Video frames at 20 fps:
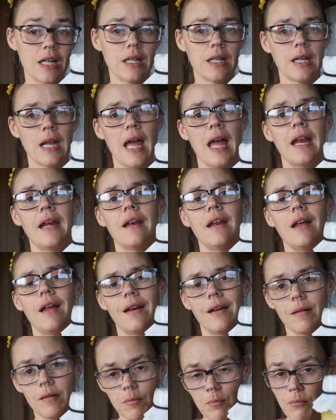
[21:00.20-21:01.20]
it again
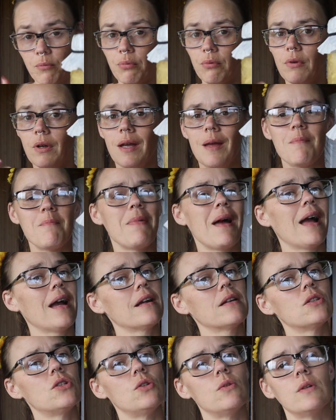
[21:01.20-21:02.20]
and bring it
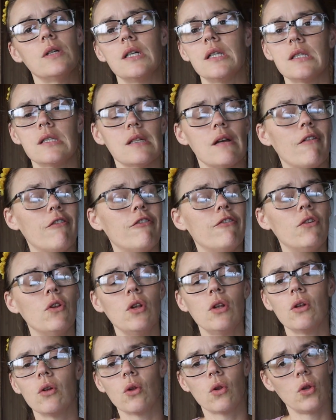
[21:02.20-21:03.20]
back to its
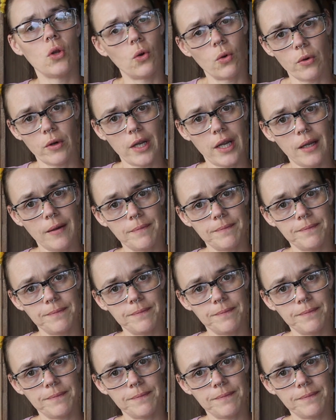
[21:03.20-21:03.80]
full glory.